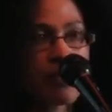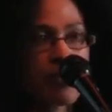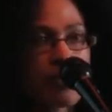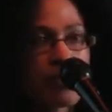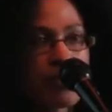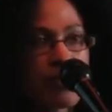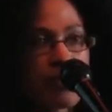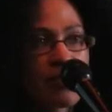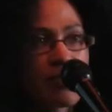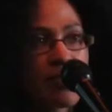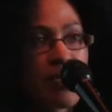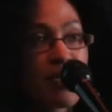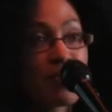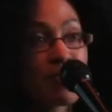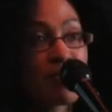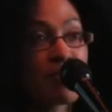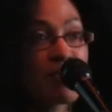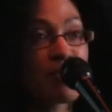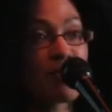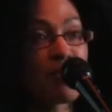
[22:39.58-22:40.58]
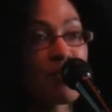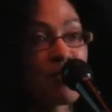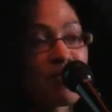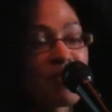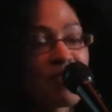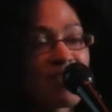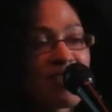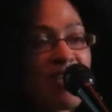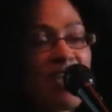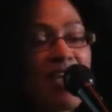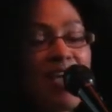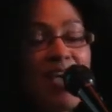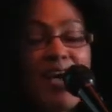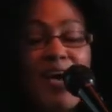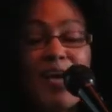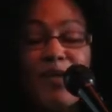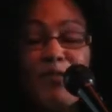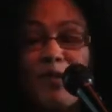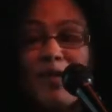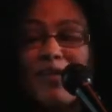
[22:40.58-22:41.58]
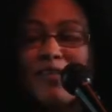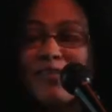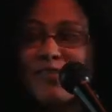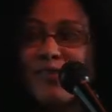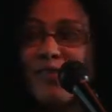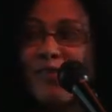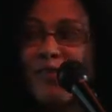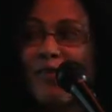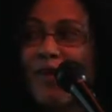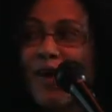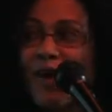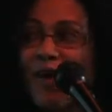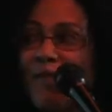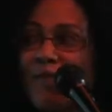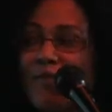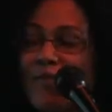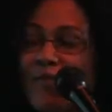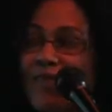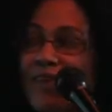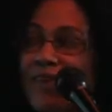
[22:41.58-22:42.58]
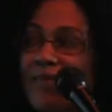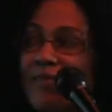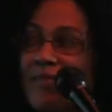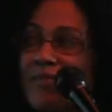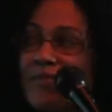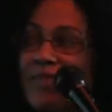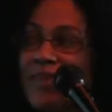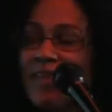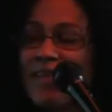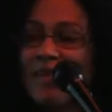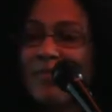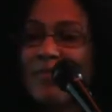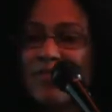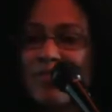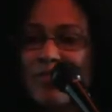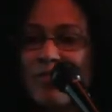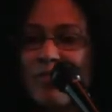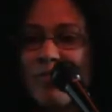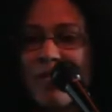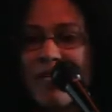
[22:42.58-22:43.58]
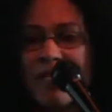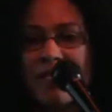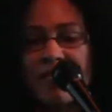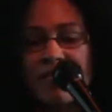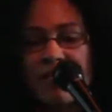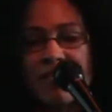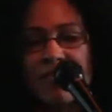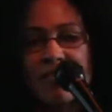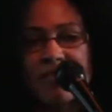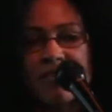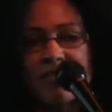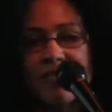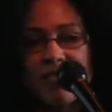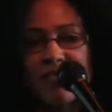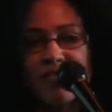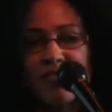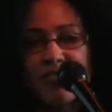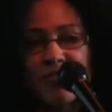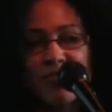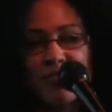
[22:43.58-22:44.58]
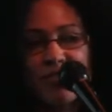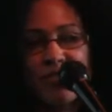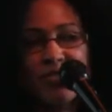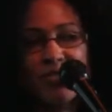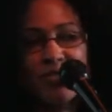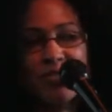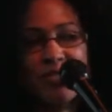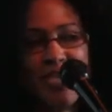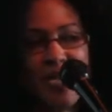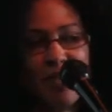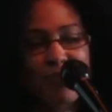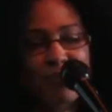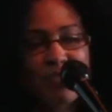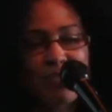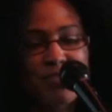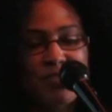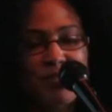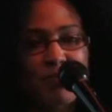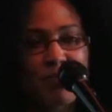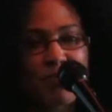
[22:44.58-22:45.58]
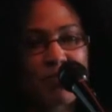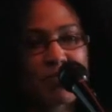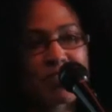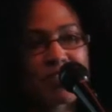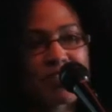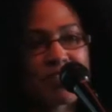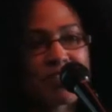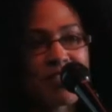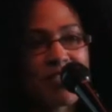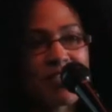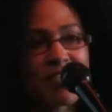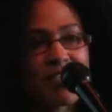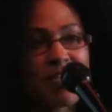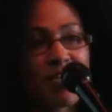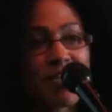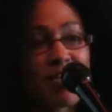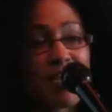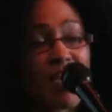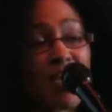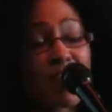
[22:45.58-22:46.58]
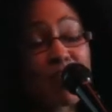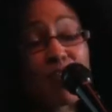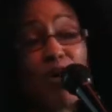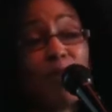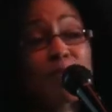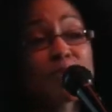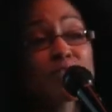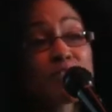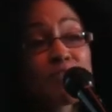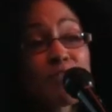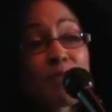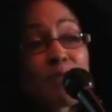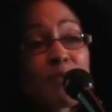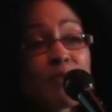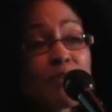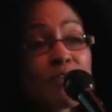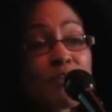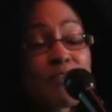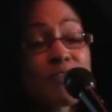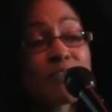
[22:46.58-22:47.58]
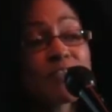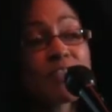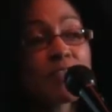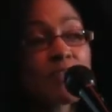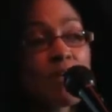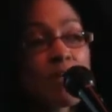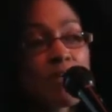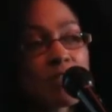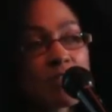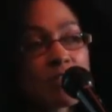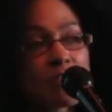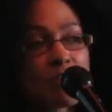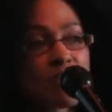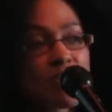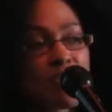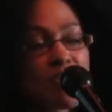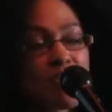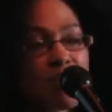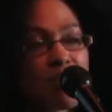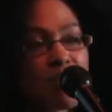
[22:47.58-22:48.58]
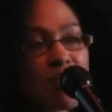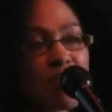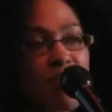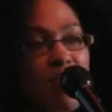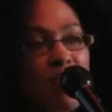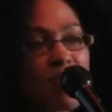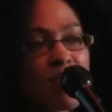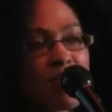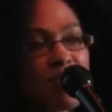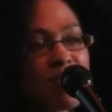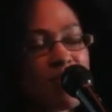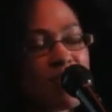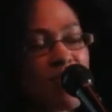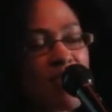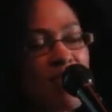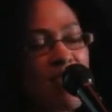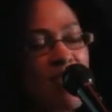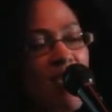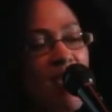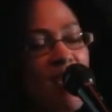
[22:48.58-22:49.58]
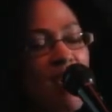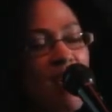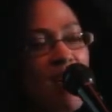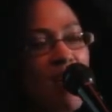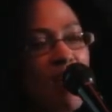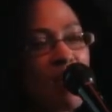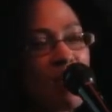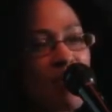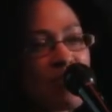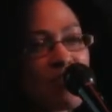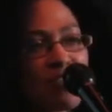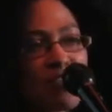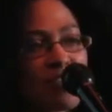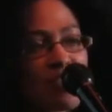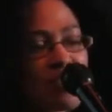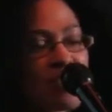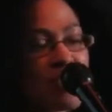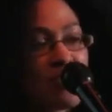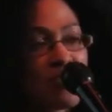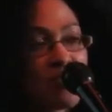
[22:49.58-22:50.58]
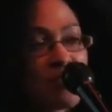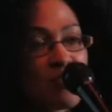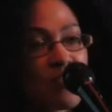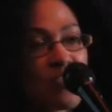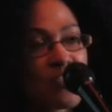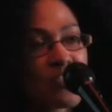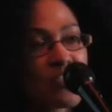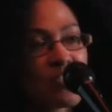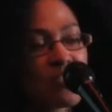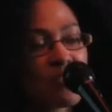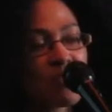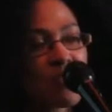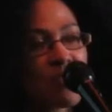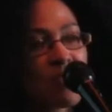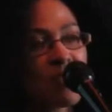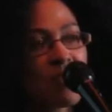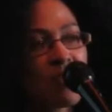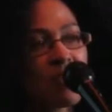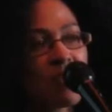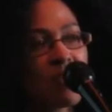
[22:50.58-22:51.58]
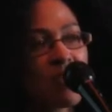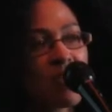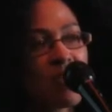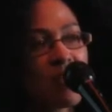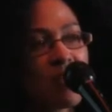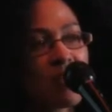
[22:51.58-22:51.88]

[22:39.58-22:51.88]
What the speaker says: I did. You know. Anyway, so we were then able to make these interviews into chapters. The book was then, and I have copies of the book, $15, so you can get them online, Kindle version as well.